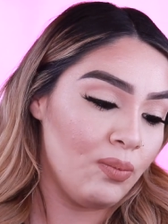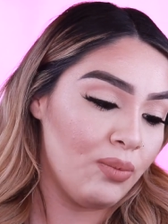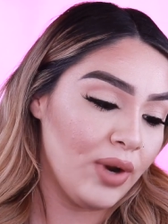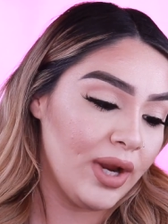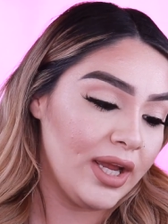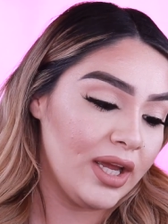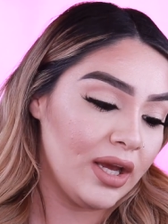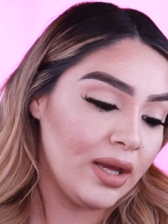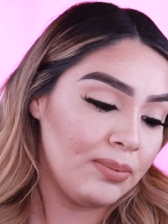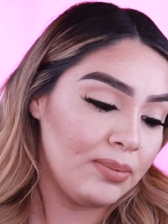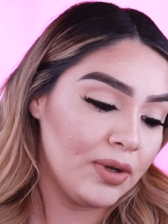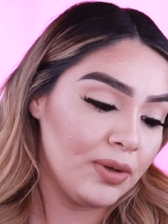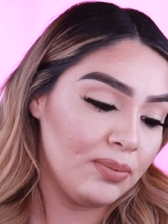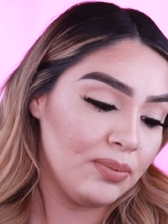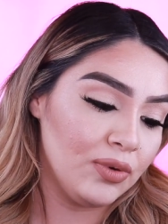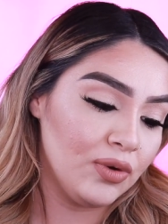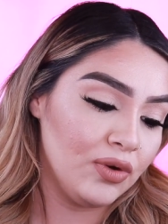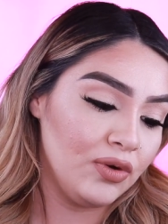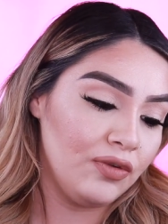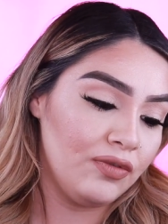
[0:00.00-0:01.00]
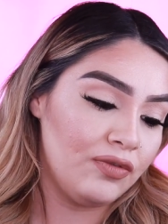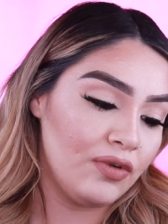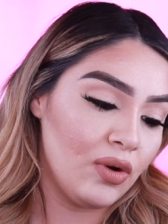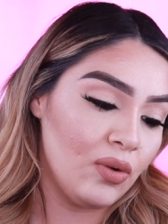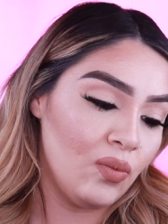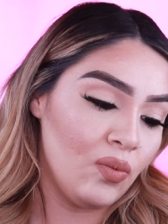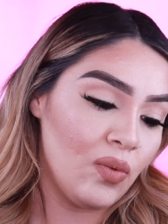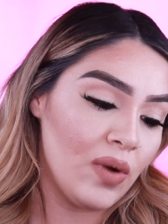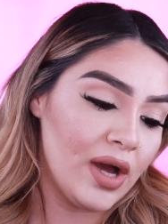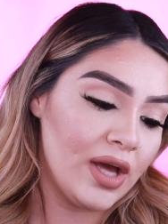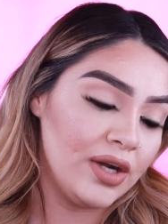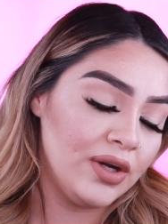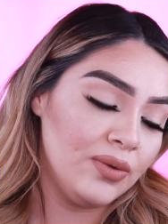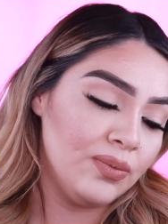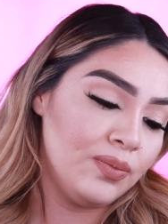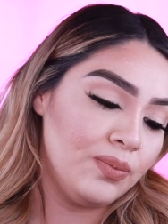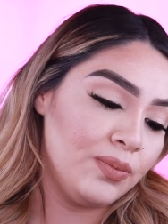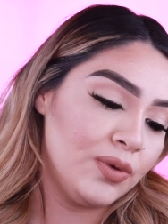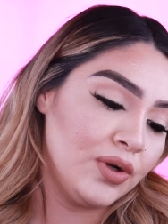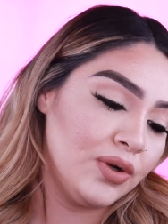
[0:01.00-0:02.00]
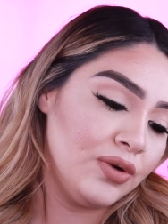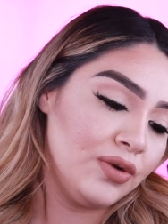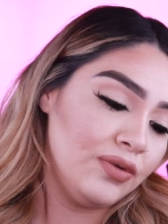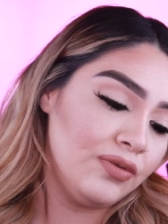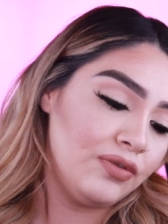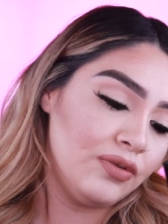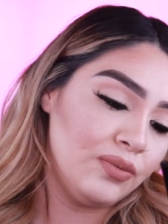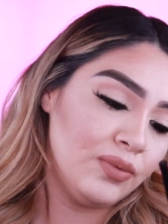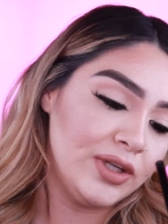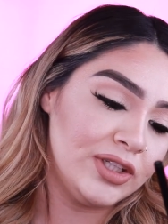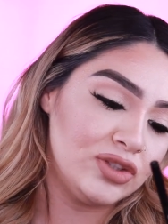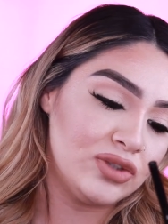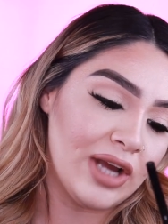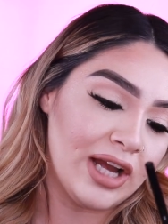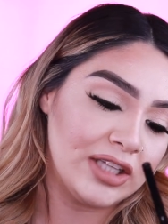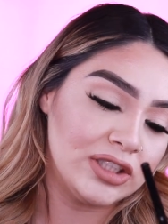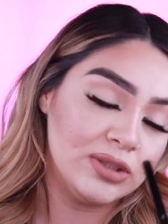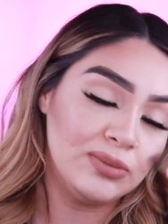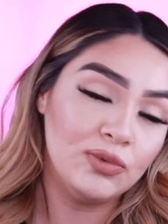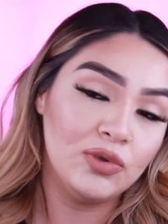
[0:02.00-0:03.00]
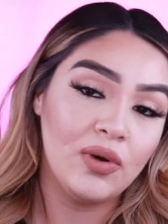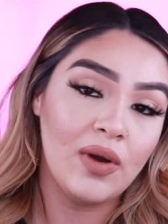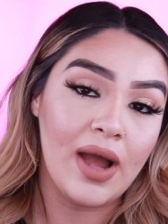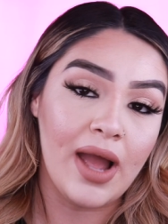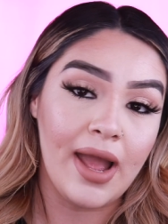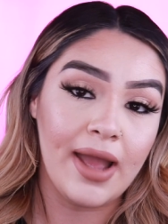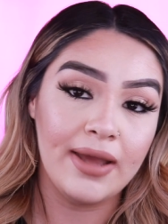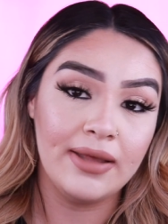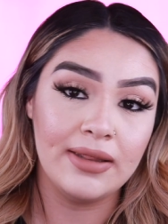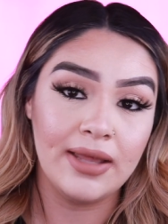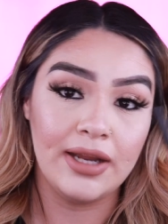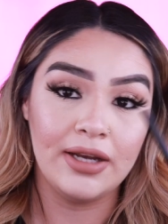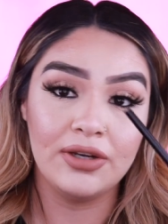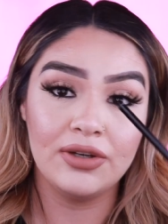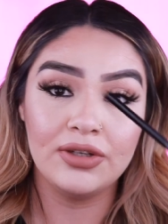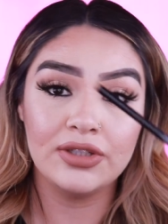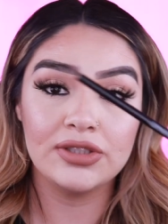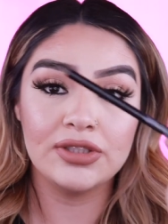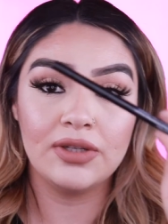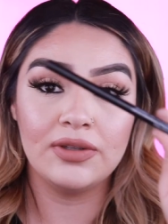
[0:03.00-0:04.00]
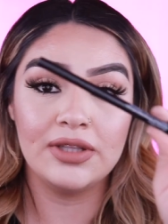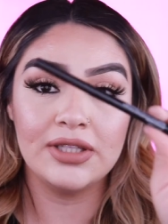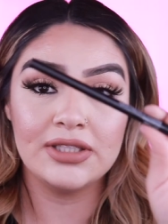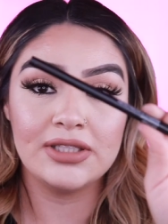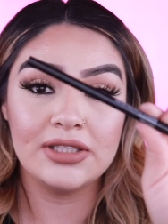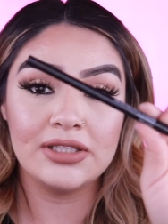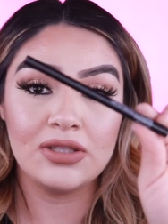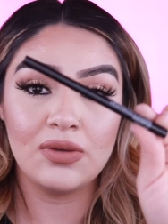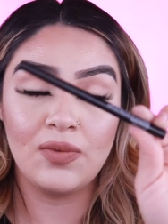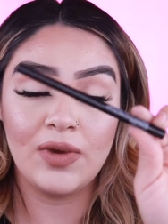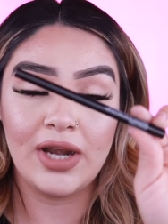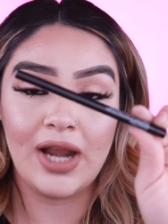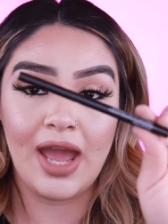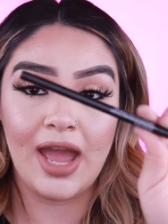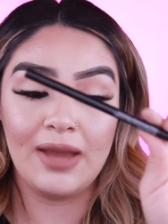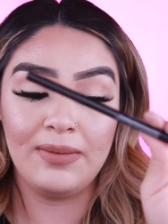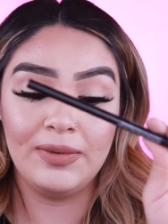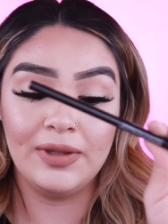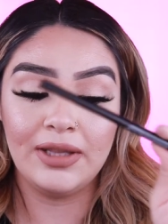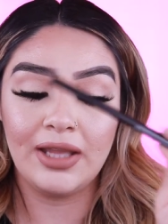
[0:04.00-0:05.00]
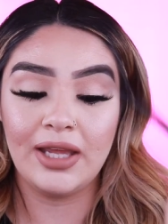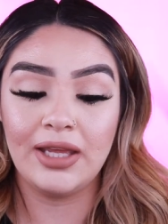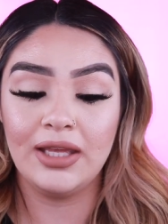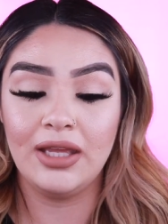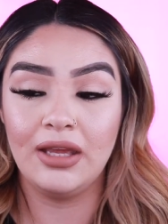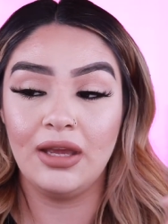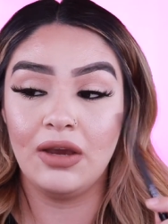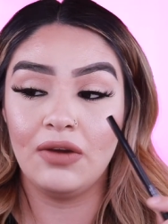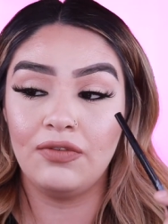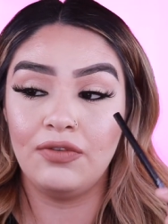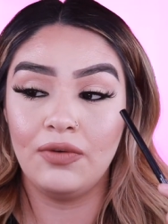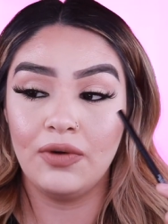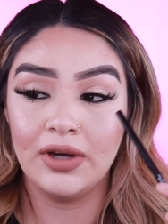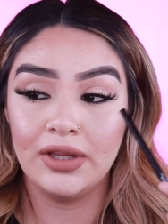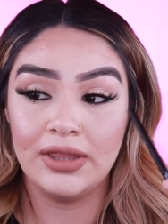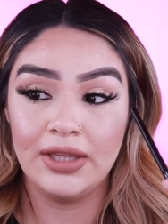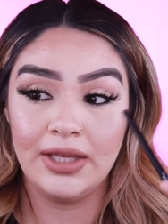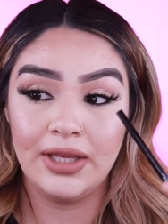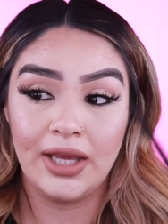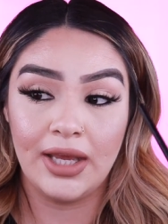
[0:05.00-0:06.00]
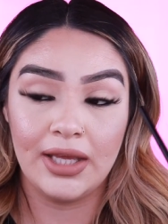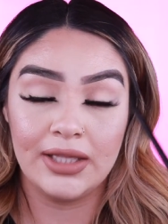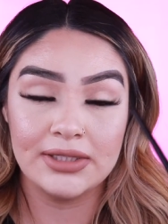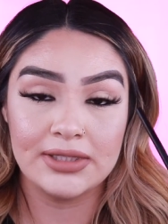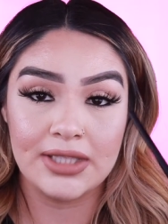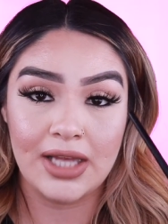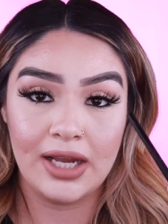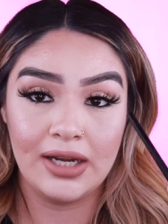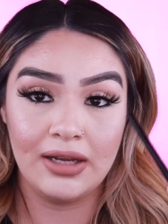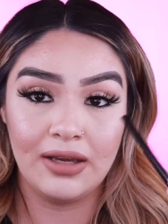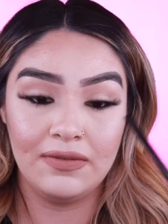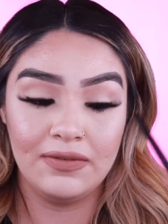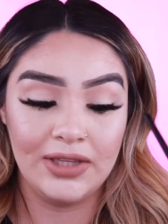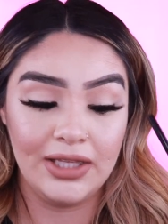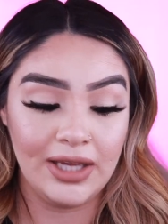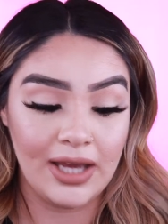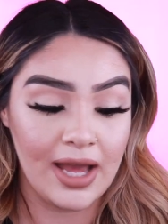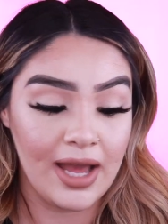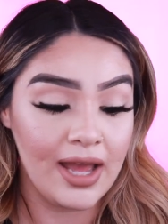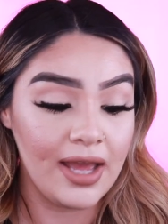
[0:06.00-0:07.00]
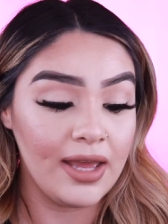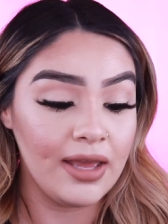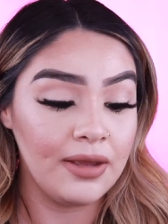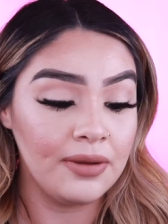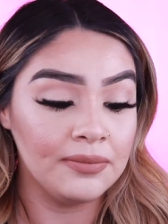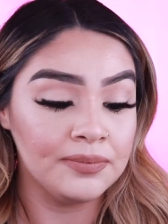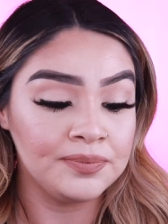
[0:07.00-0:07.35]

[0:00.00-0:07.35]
Breakup Proof Waterproof Retractable Eyeliner. So this is the one I've been liking for the inside of the eye.